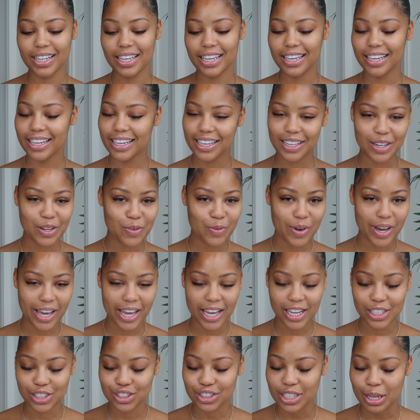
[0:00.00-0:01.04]
in any
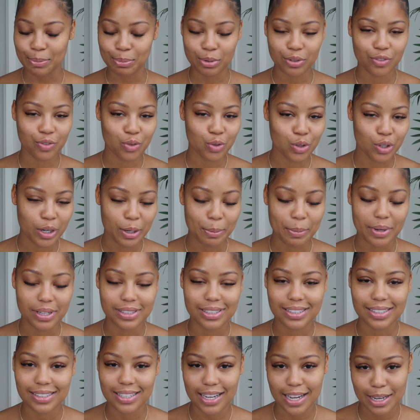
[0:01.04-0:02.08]
way, shape, or form,
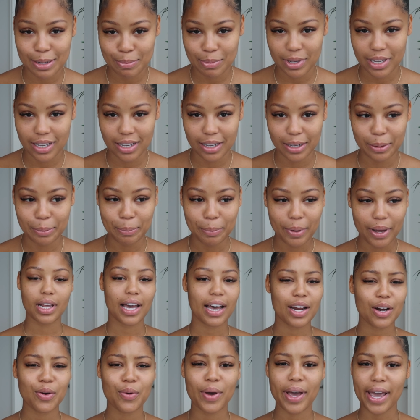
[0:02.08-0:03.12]
sign me up.
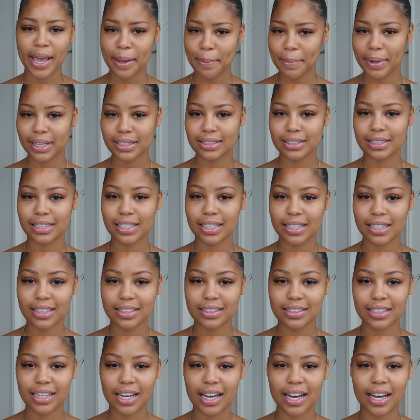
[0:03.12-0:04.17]
I don't hate my
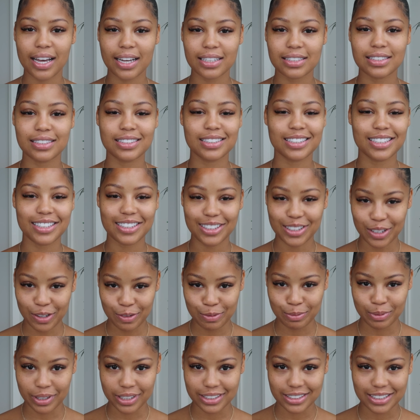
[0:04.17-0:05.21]
skin. I actually
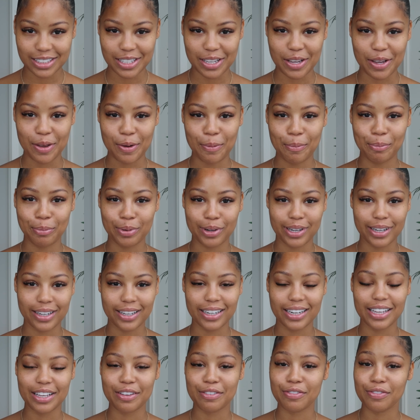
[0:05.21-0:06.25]
love my skin,
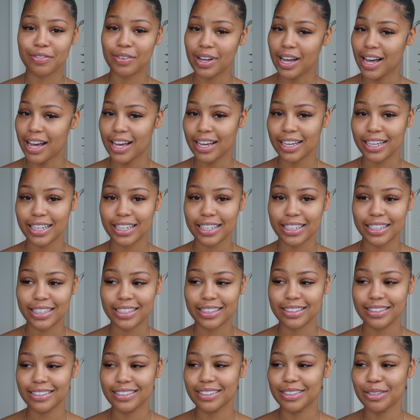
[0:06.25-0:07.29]
but if I
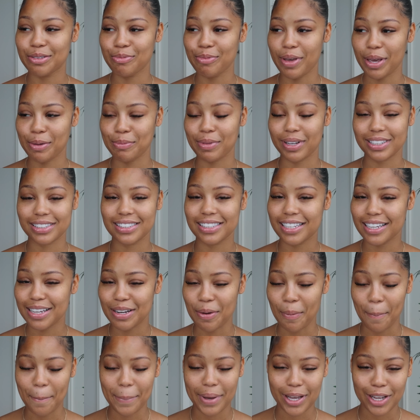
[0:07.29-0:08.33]
can make my
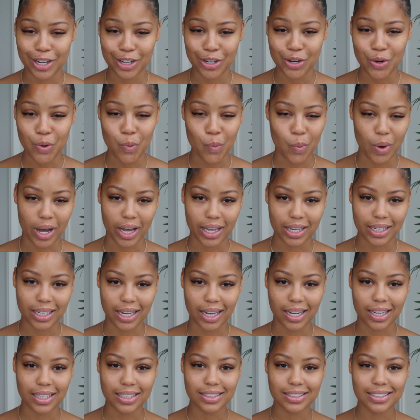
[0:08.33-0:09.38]
skin better, why
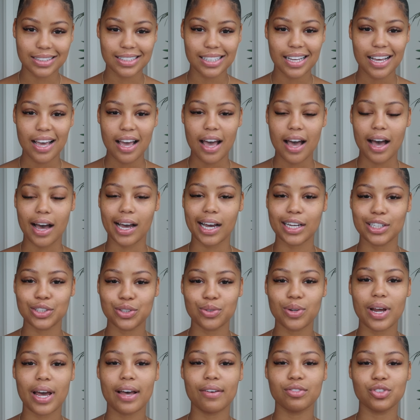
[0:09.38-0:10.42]
not? I
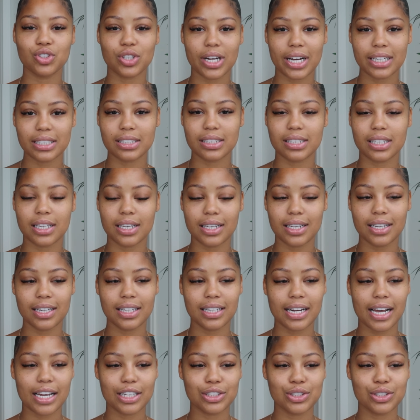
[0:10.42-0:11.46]
do have dry skin, I